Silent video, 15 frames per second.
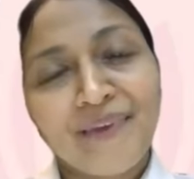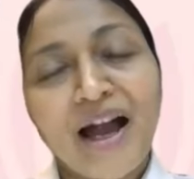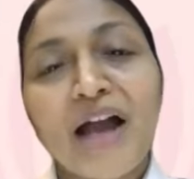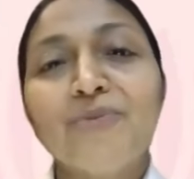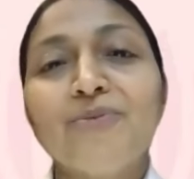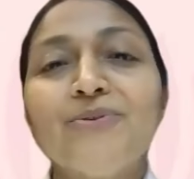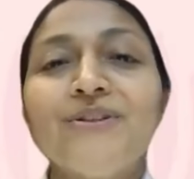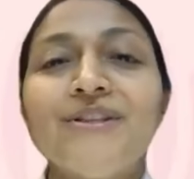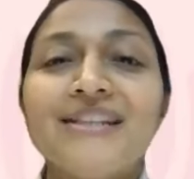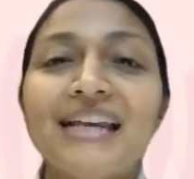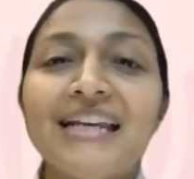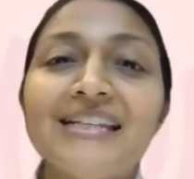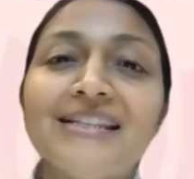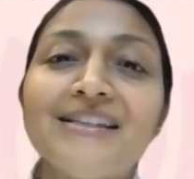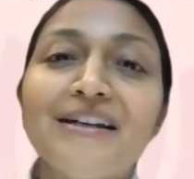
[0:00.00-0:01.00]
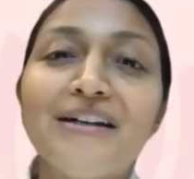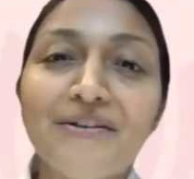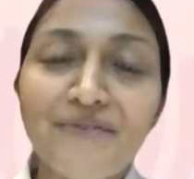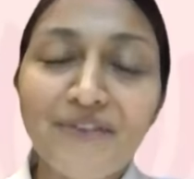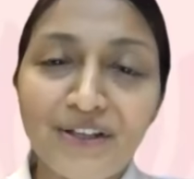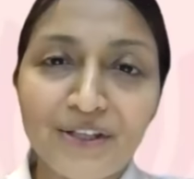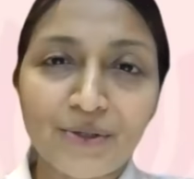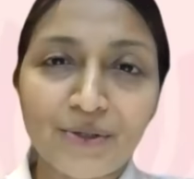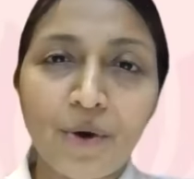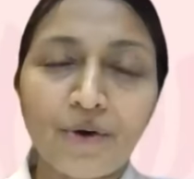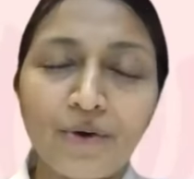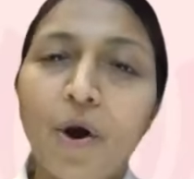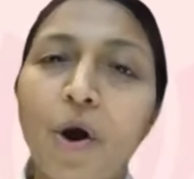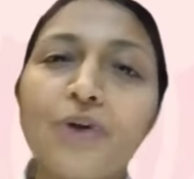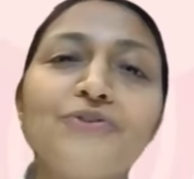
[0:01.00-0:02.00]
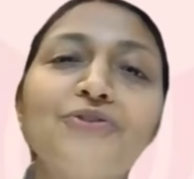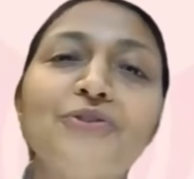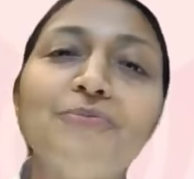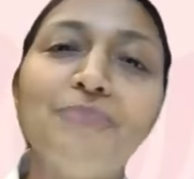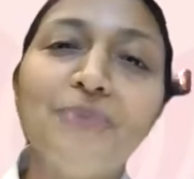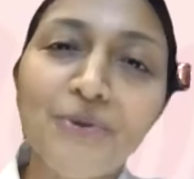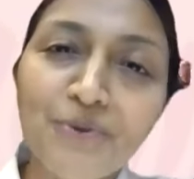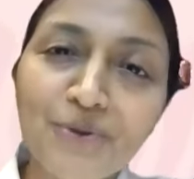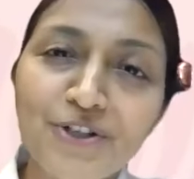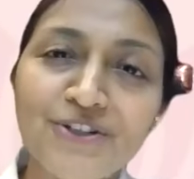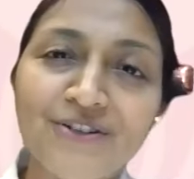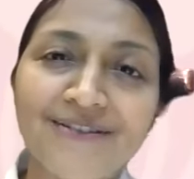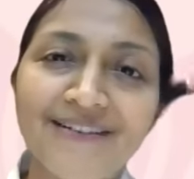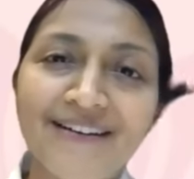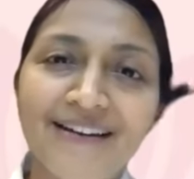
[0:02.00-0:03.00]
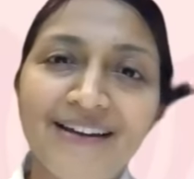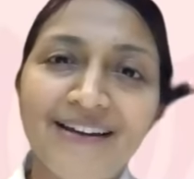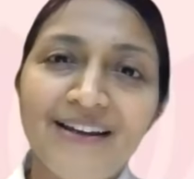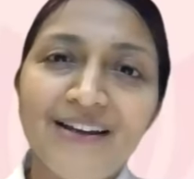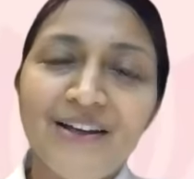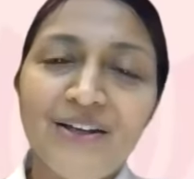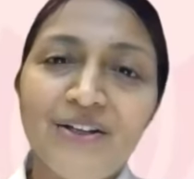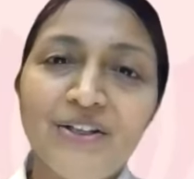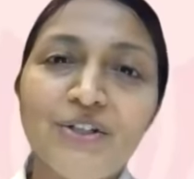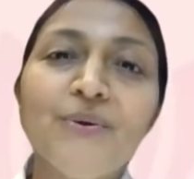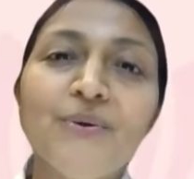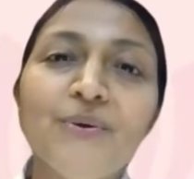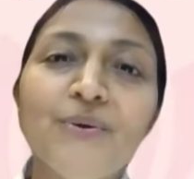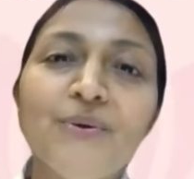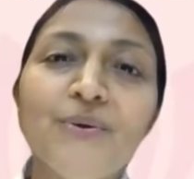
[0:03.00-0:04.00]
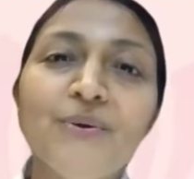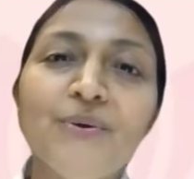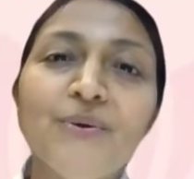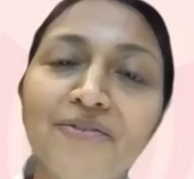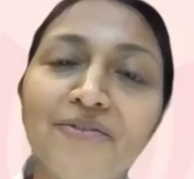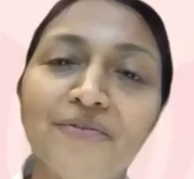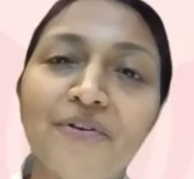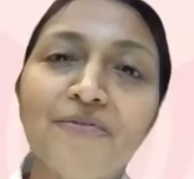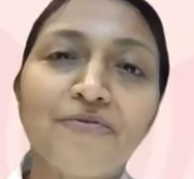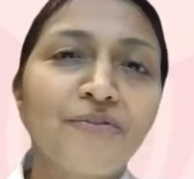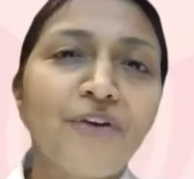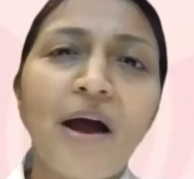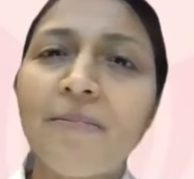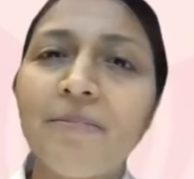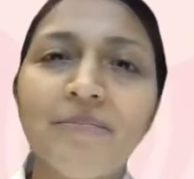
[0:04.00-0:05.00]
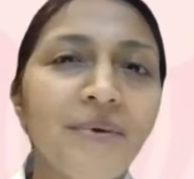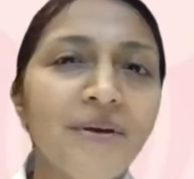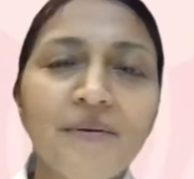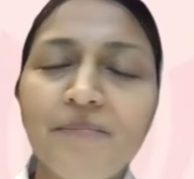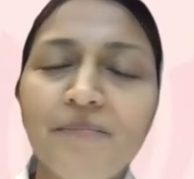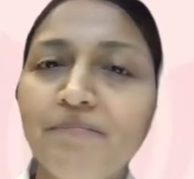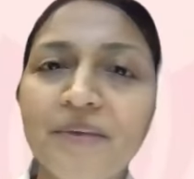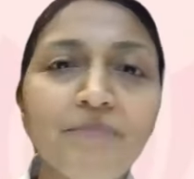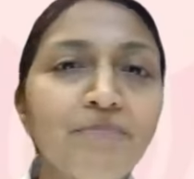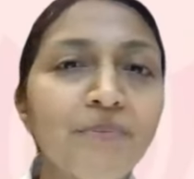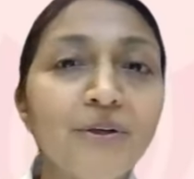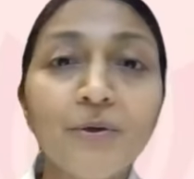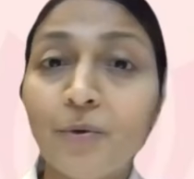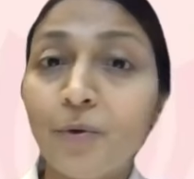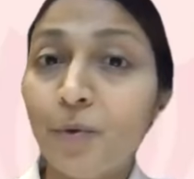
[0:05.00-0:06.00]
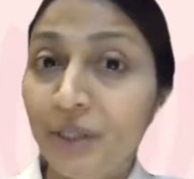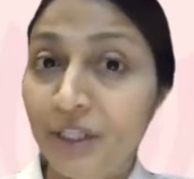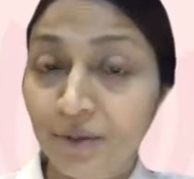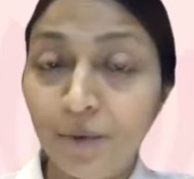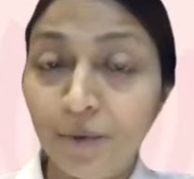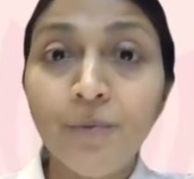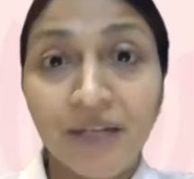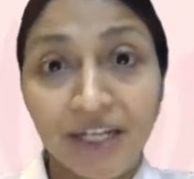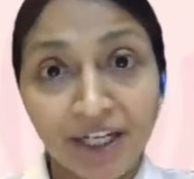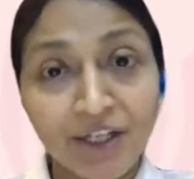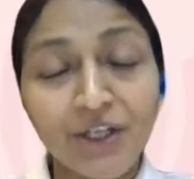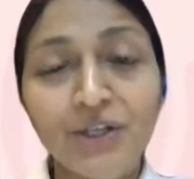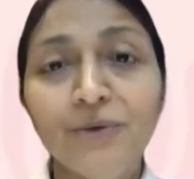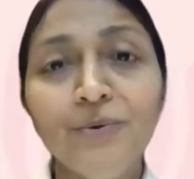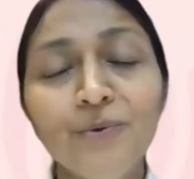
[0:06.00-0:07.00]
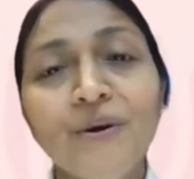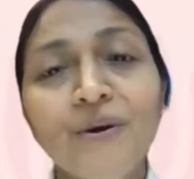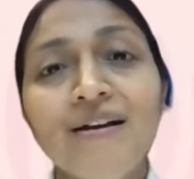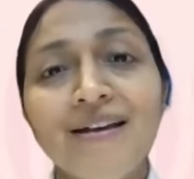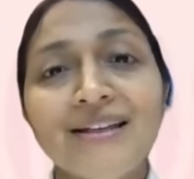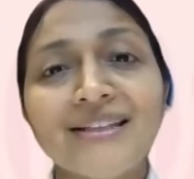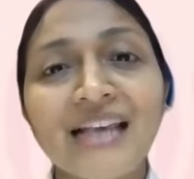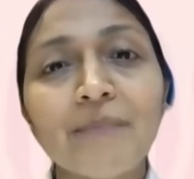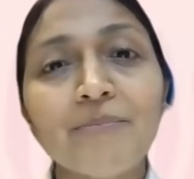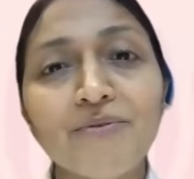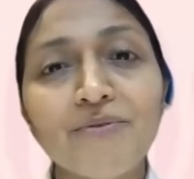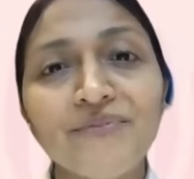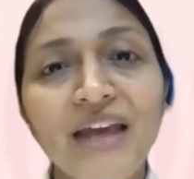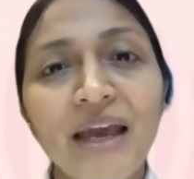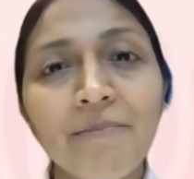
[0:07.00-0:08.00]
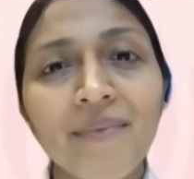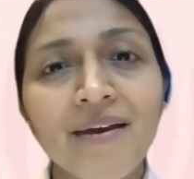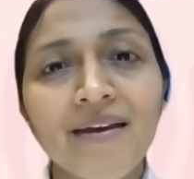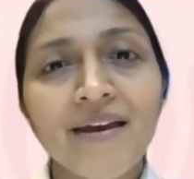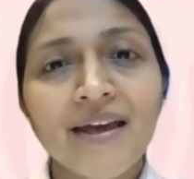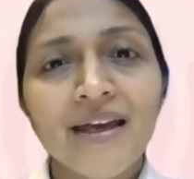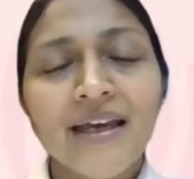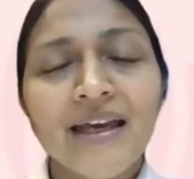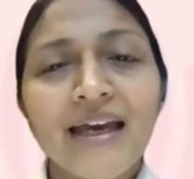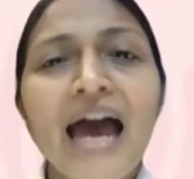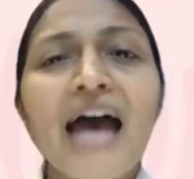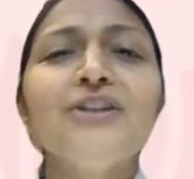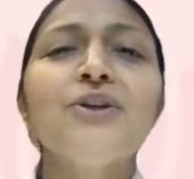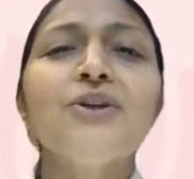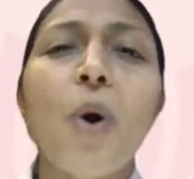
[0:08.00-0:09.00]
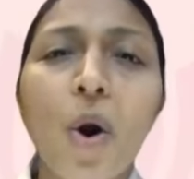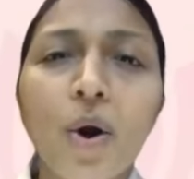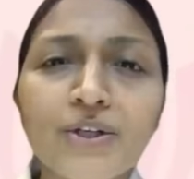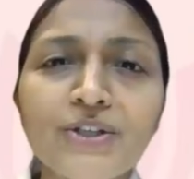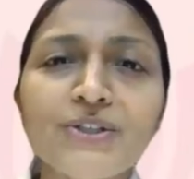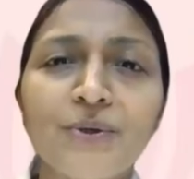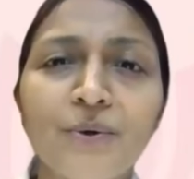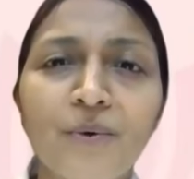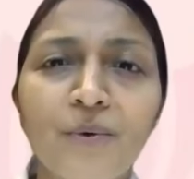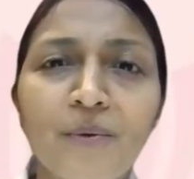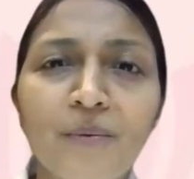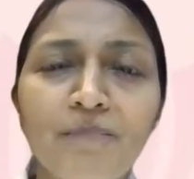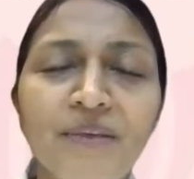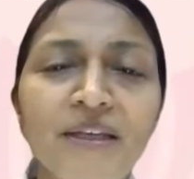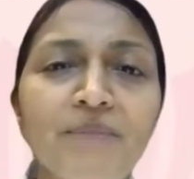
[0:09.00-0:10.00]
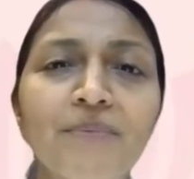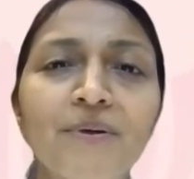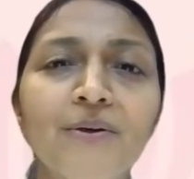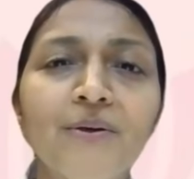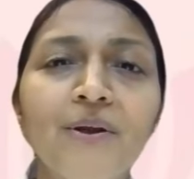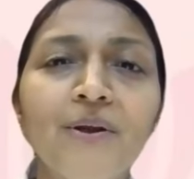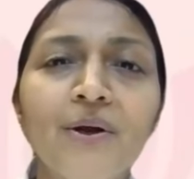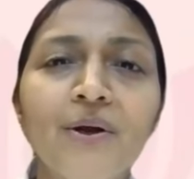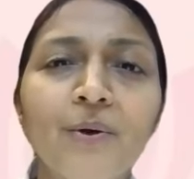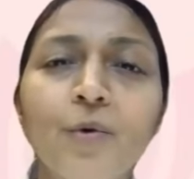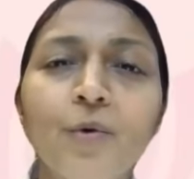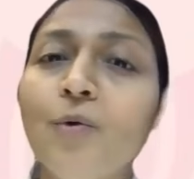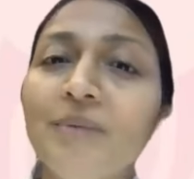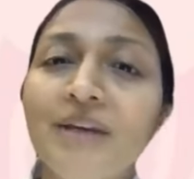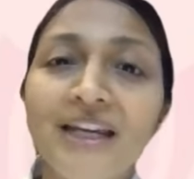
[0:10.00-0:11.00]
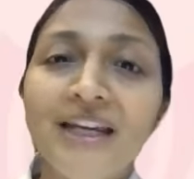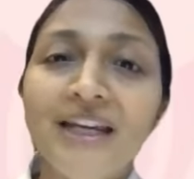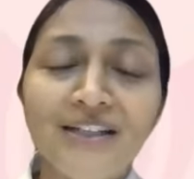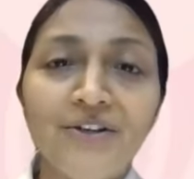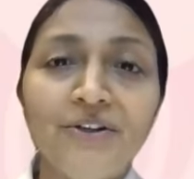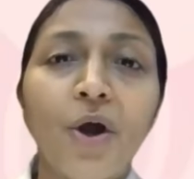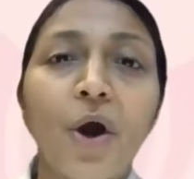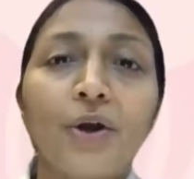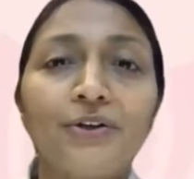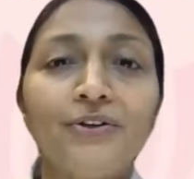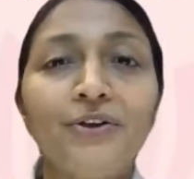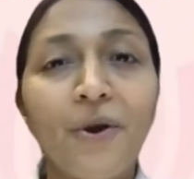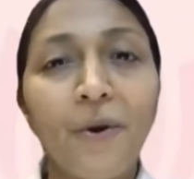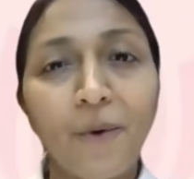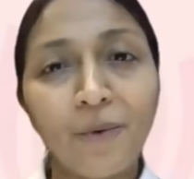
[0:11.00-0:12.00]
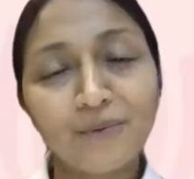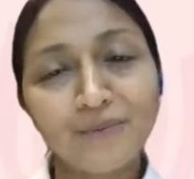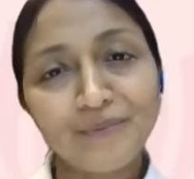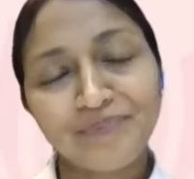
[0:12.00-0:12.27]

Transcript: I would say, service or contribution to his life from people who, whom he knew, some of them, and also people whom he did not know.